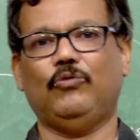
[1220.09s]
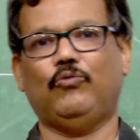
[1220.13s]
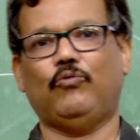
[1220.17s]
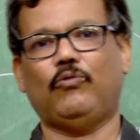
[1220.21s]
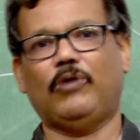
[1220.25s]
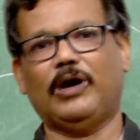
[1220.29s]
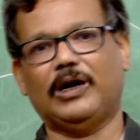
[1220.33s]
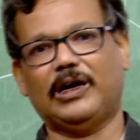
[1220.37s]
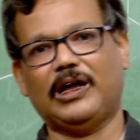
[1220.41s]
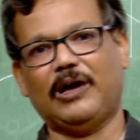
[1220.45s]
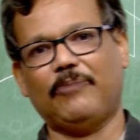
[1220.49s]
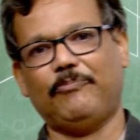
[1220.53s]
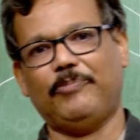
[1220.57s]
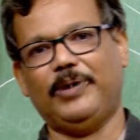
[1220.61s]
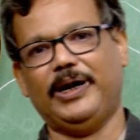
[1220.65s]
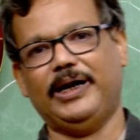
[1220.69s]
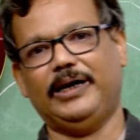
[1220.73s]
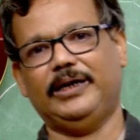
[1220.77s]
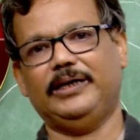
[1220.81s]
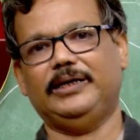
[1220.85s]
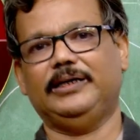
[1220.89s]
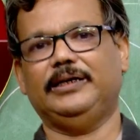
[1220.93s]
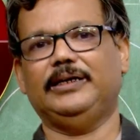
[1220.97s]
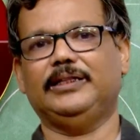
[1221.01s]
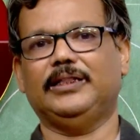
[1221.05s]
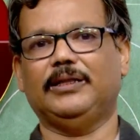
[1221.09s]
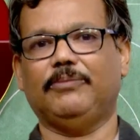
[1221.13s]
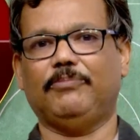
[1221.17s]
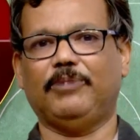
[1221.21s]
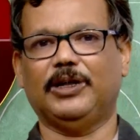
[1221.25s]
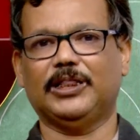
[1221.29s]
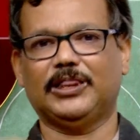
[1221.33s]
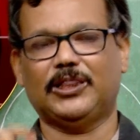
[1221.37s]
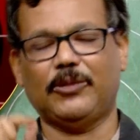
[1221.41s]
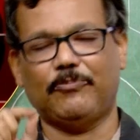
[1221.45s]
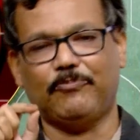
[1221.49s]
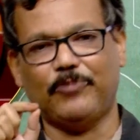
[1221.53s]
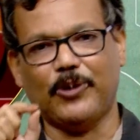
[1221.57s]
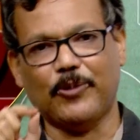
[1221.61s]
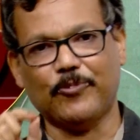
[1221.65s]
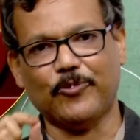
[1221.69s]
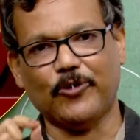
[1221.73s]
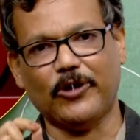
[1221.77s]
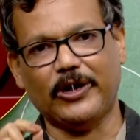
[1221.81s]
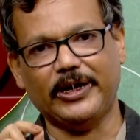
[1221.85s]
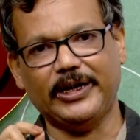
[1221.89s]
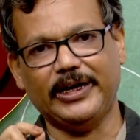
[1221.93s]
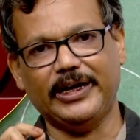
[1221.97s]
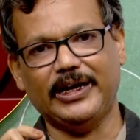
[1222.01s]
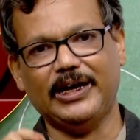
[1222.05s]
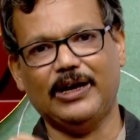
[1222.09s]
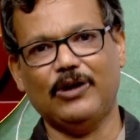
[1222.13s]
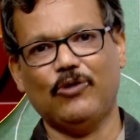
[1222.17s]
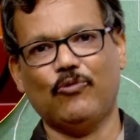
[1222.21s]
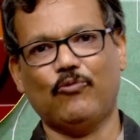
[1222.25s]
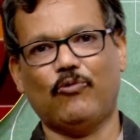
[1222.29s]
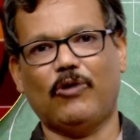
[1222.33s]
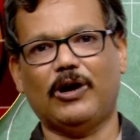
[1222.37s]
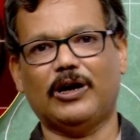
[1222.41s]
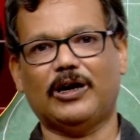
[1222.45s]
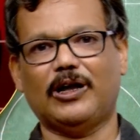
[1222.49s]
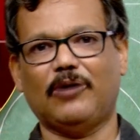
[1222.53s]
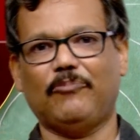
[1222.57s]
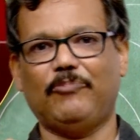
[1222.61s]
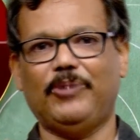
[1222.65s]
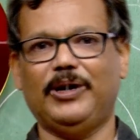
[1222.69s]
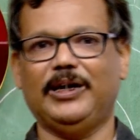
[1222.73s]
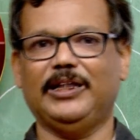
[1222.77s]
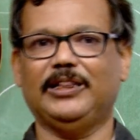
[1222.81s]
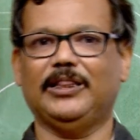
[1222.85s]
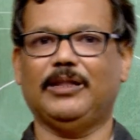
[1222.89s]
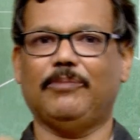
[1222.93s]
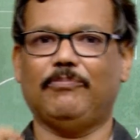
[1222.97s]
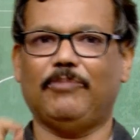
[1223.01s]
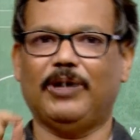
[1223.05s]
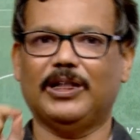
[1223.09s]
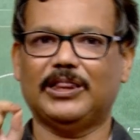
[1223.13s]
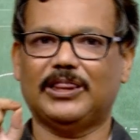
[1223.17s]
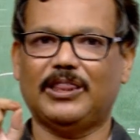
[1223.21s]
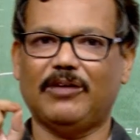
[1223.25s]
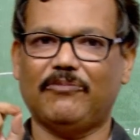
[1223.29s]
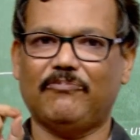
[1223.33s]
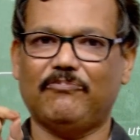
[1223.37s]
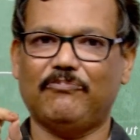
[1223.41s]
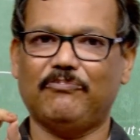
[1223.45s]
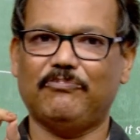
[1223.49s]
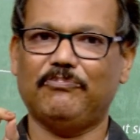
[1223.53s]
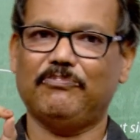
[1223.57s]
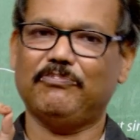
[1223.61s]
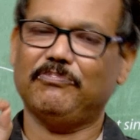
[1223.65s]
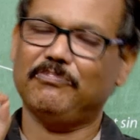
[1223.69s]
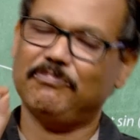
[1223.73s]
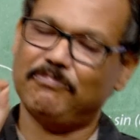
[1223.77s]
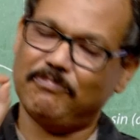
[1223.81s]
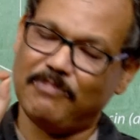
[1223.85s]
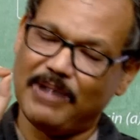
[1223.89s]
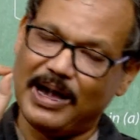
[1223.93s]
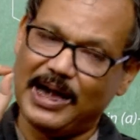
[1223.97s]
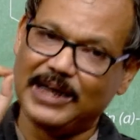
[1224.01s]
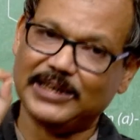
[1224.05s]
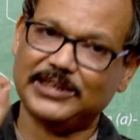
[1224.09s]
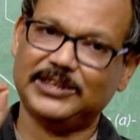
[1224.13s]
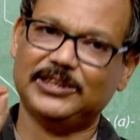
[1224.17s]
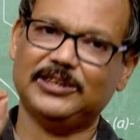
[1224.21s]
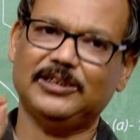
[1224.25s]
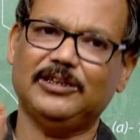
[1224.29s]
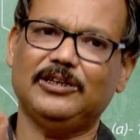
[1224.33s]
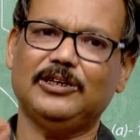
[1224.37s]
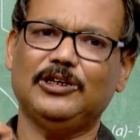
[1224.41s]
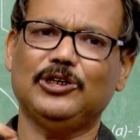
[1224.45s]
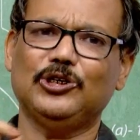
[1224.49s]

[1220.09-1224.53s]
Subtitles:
what happened in the month of February, what happened in the month of March.